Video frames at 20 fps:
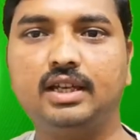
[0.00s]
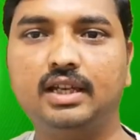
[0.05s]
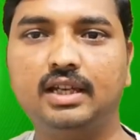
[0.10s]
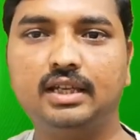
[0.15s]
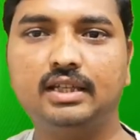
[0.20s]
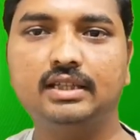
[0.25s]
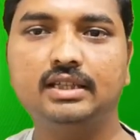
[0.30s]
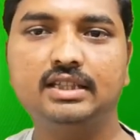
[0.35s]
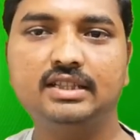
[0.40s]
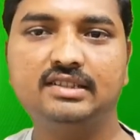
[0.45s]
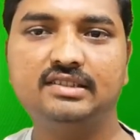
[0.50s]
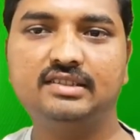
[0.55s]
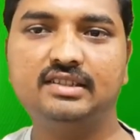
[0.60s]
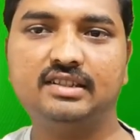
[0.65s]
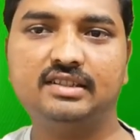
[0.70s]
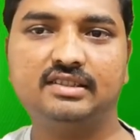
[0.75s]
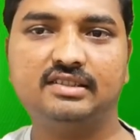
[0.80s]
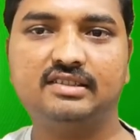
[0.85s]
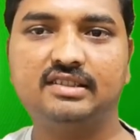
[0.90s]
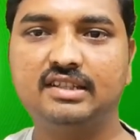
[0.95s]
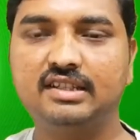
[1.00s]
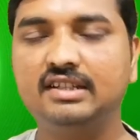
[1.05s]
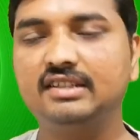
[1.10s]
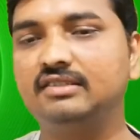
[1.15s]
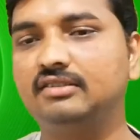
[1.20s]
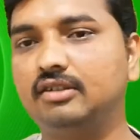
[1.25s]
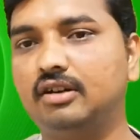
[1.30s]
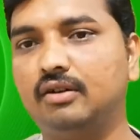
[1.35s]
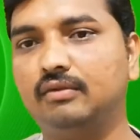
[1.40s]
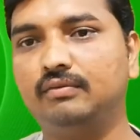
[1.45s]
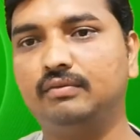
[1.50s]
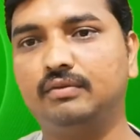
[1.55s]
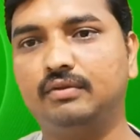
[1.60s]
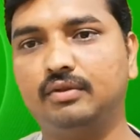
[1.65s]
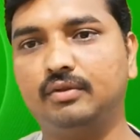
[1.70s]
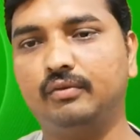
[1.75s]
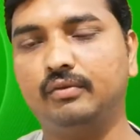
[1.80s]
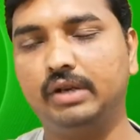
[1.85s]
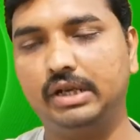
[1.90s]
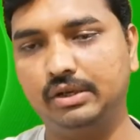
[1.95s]
In this series of
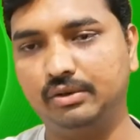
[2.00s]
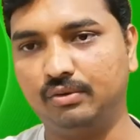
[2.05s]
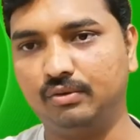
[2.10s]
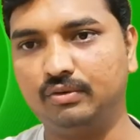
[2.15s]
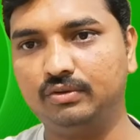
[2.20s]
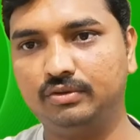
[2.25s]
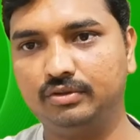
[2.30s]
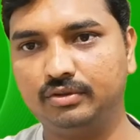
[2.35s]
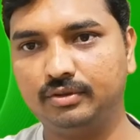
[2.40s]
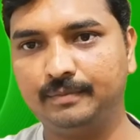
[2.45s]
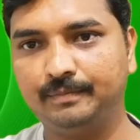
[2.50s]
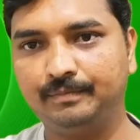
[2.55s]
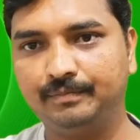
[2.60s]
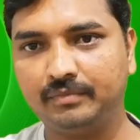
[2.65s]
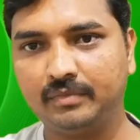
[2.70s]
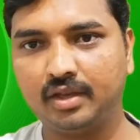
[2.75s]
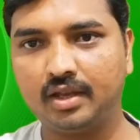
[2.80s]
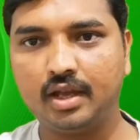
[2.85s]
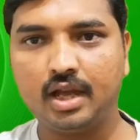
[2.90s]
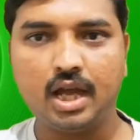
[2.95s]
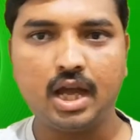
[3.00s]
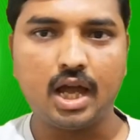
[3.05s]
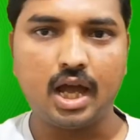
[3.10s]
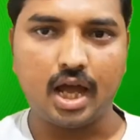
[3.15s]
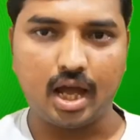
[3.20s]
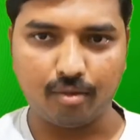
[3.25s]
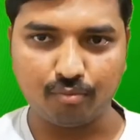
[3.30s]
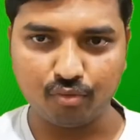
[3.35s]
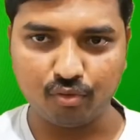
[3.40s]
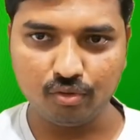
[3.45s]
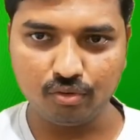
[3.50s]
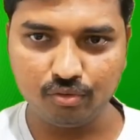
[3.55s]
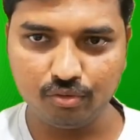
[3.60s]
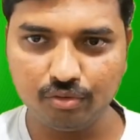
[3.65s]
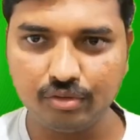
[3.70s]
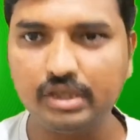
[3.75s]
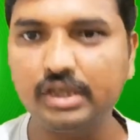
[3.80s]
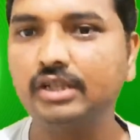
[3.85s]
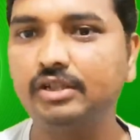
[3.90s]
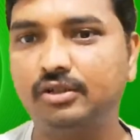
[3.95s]
videos, I am going to
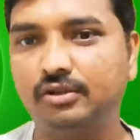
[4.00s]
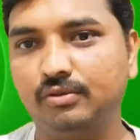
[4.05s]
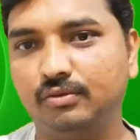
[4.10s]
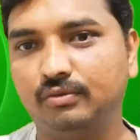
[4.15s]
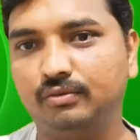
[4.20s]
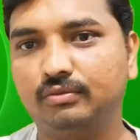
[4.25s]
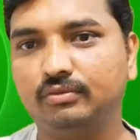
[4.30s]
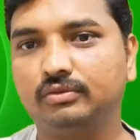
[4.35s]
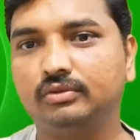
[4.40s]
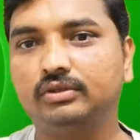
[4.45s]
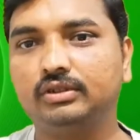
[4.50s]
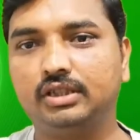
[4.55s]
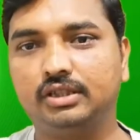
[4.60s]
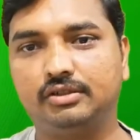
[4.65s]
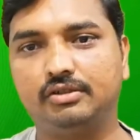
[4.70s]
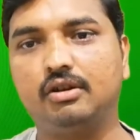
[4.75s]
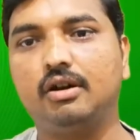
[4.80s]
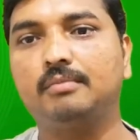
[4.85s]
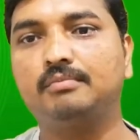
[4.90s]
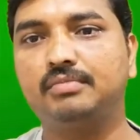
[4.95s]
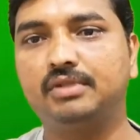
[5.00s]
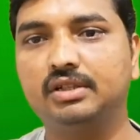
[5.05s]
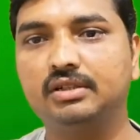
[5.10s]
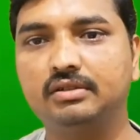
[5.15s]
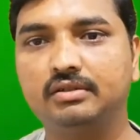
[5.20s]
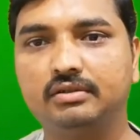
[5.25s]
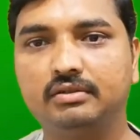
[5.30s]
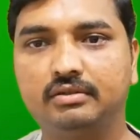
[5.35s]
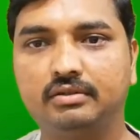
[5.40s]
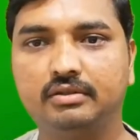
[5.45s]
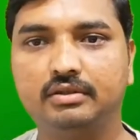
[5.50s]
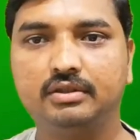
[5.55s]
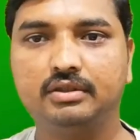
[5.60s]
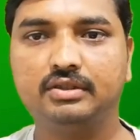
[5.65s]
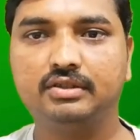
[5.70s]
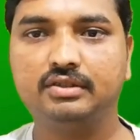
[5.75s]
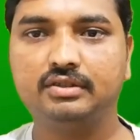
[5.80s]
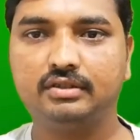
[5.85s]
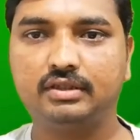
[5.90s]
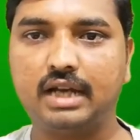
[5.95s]
teach you the chapter
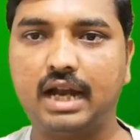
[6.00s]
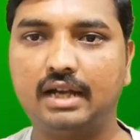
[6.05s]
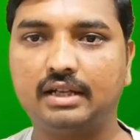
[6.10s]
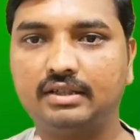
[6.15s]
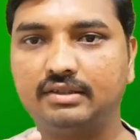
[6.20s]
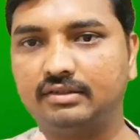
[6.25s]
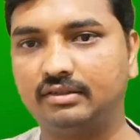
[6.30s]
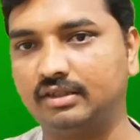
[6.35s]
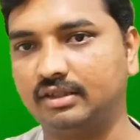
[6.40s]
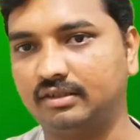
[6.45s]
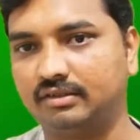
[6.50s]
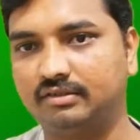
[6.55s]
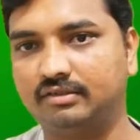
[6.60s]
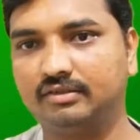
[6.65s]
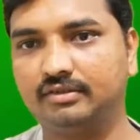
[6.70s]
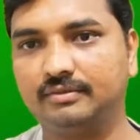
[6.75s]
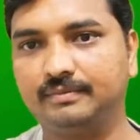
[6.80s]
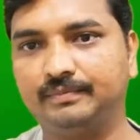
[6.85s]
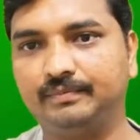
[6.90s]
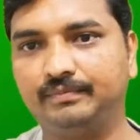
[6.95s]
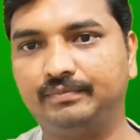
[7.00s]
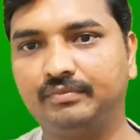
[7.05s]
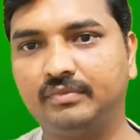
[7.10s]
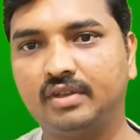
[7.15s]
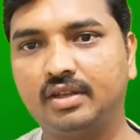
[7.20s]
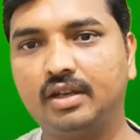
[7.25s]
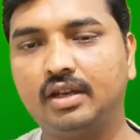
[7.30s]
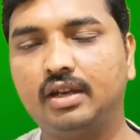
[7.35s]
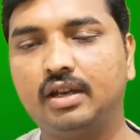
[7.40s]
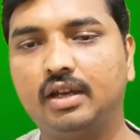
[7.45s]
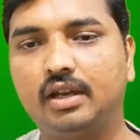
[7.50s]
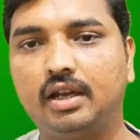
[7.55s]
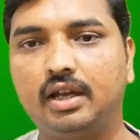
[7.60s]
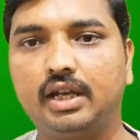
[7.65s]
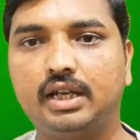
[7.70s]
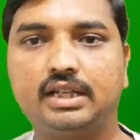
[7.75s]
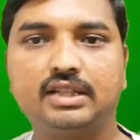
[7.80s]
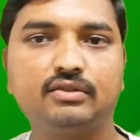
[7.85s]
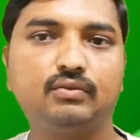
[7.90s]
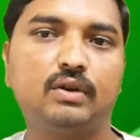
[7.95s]
Statistics.
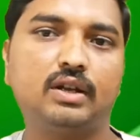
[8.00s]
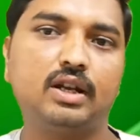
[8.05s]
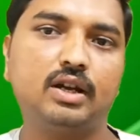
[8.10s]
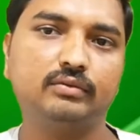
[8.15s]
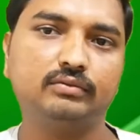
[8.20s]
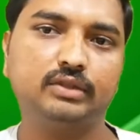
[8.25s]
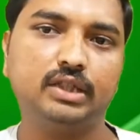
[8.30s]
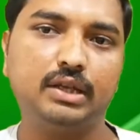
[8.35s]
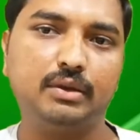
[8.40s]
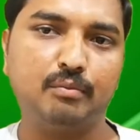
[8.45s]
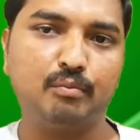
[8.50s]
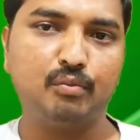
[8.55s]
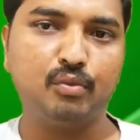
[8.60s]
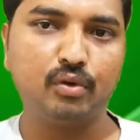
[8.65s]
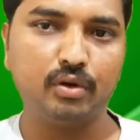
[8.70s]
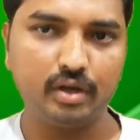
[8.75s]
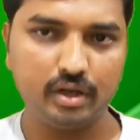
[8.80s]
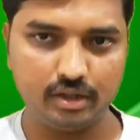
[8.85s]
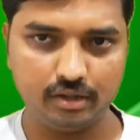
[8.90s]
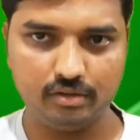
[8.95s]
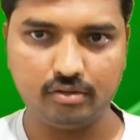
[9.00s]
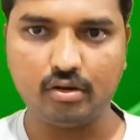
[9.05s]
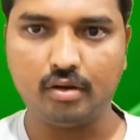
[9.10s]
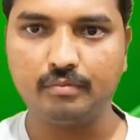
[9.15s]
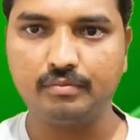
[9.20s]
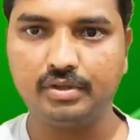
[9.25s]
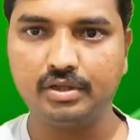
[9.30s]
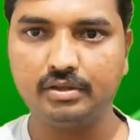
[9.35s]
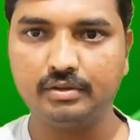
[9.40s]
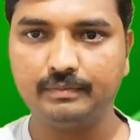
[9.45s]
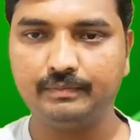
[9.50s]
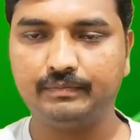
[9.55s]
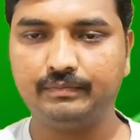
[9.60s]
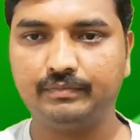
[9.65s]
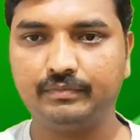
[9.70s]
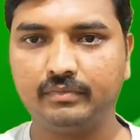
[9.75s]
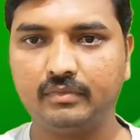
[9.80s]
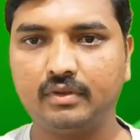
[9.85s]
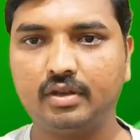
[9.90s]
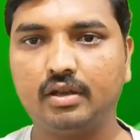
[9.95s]
It is one of the important chapter
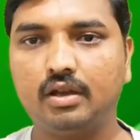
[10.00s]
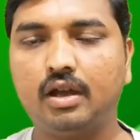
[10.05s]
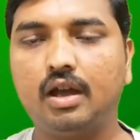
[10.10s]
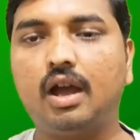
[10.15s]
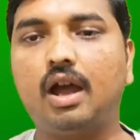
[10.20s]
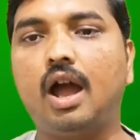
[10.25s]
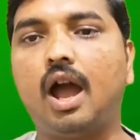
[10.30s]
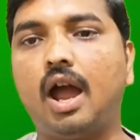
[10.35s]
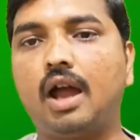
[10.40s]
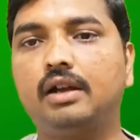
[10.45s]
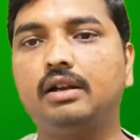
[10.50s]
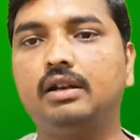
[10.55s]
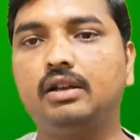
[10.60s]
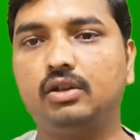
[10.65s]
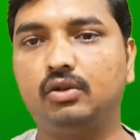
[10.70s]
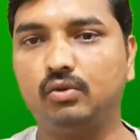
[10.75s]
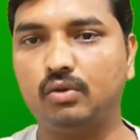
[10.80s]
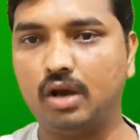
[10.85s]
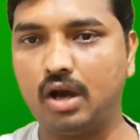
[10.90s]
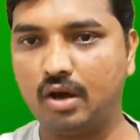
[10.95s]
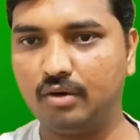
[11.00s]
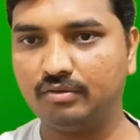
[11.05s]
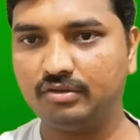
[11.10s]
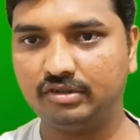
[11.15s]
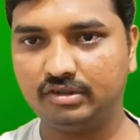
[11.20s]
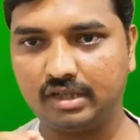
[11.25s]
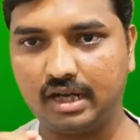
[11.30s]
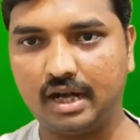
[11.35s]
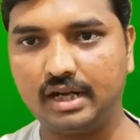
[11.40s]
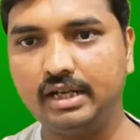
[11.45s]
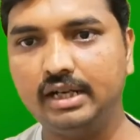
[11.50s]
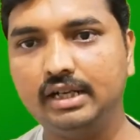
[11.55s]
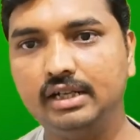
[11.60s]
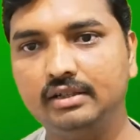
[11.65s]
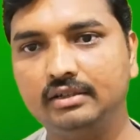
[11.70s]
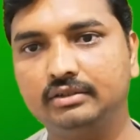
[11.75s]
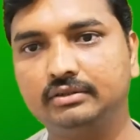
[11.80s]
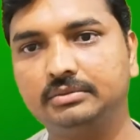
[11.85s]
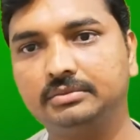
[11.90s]
and you have studied